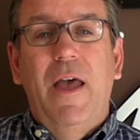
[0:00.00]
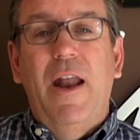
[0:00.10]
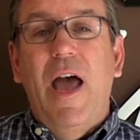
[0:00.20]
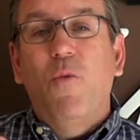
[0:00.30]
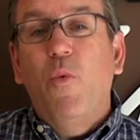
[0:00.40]

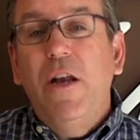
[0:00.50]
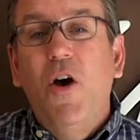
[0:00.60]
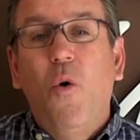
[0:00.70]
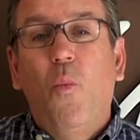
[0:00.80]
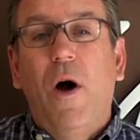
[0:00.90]
And we
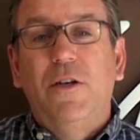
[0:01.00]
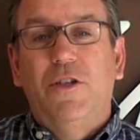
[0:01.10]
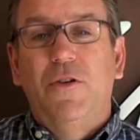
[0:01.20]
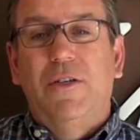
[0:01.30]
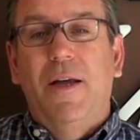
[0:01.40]
don't
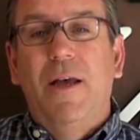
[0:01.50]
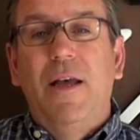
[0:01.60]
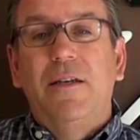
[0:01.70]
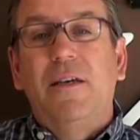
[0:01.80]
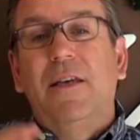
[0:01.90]
want you
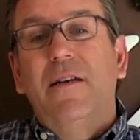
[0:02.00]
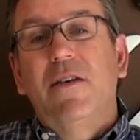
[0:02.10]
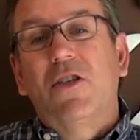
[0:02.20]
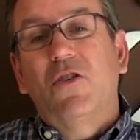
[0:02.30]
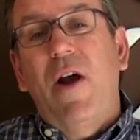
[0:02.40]
to get
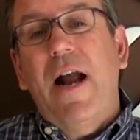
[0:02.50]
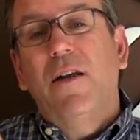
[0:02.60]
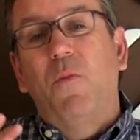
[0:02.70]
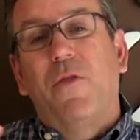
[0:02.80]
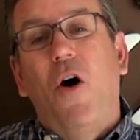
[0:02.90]

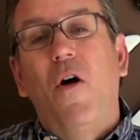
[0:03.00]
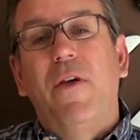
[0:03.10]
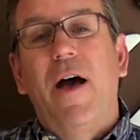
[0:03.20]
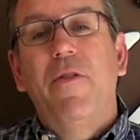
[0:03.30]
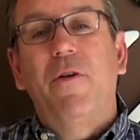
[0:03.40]
distracted with all
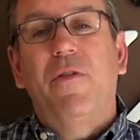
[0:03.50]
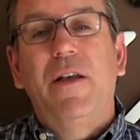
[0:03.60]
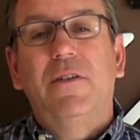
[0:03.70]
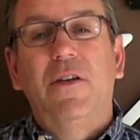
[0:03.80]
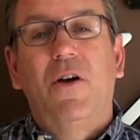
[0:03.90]
the other
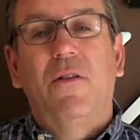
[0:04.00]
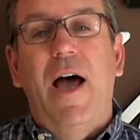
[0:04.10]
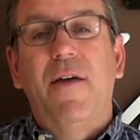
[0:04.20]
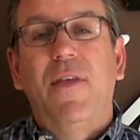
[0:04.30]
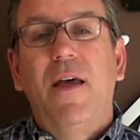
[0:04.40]
things in your
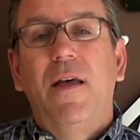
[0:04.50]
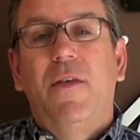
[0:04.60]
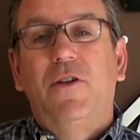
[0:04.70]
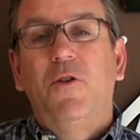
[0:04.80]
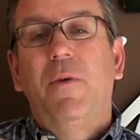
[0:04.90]
life
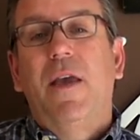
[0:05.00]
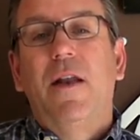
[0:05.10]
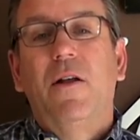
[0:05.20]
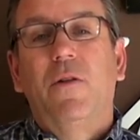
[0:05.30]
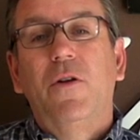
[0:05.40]
that you
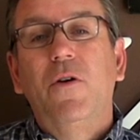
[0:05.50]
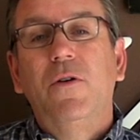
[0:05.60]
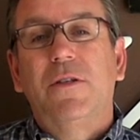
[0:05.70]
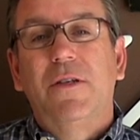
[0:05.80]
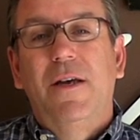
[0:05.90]
begin to
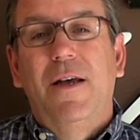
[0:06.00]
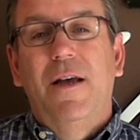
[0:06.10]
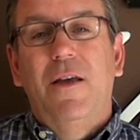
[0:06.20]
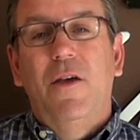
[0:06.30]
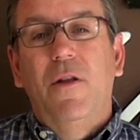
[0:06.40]
lose
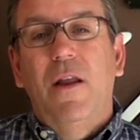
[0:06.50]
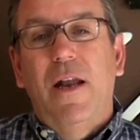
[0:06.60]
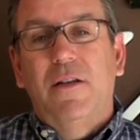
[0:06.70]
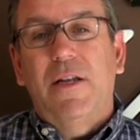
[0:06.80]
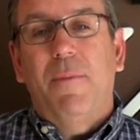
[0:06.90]
you
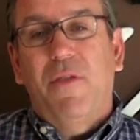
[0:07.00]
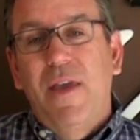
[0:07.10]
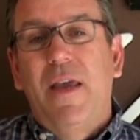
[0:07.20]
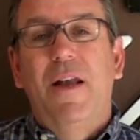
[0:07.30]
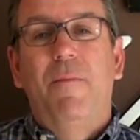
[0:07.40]
and stop
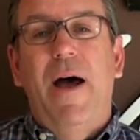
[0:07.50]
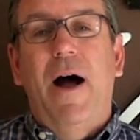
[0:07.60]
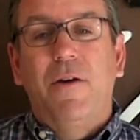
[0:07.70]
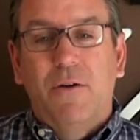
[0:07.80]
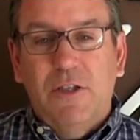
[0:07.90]
thinking
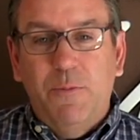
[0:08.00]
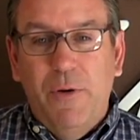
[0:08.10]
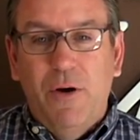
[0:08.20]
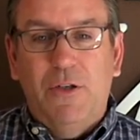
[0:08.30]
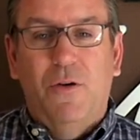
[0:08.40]
about your
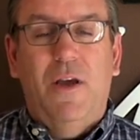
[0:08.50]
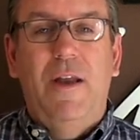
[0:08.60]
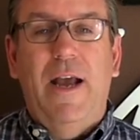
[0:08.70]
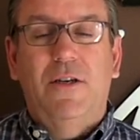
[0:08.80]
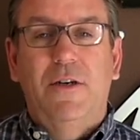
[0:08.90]
spiritual
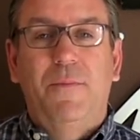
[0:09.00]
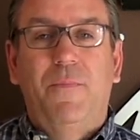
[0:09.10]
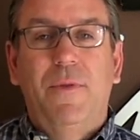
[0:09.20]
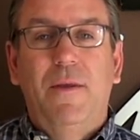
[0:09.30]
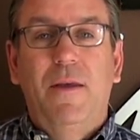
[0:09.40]
connection.
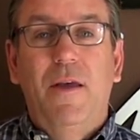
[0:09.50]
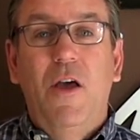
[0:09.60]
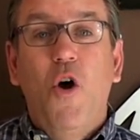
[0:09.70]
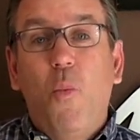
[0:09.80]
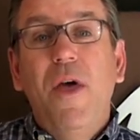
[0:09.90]

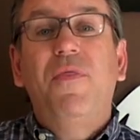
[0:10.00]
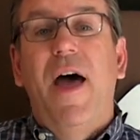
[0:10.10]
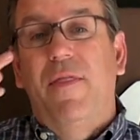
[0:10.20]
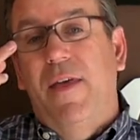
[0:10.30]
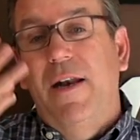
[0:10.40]
With
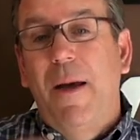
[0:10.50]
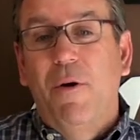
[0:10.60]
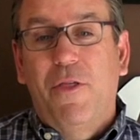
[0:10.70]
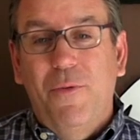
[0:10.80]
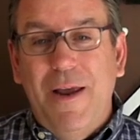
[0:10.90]
that then,
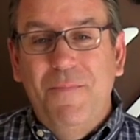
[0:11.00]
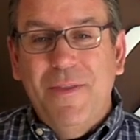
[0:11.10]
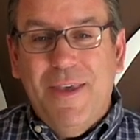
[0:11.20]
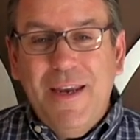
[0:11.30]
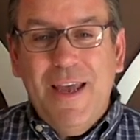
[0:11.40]
number three,
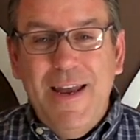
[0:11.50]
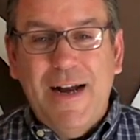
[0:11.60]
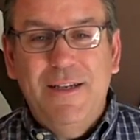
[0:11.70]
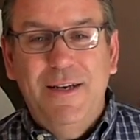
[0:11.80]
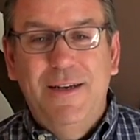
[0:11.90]
get
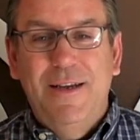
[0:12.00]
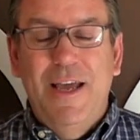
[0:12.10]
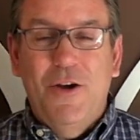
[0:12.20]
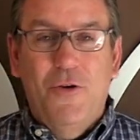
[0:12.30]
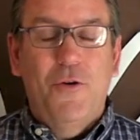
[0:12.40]
connected
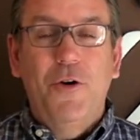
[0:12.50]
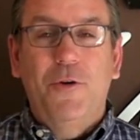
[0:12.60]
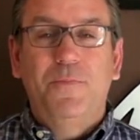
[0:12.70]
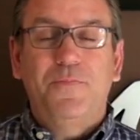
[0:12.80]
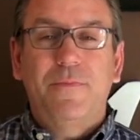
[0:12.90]
in a group.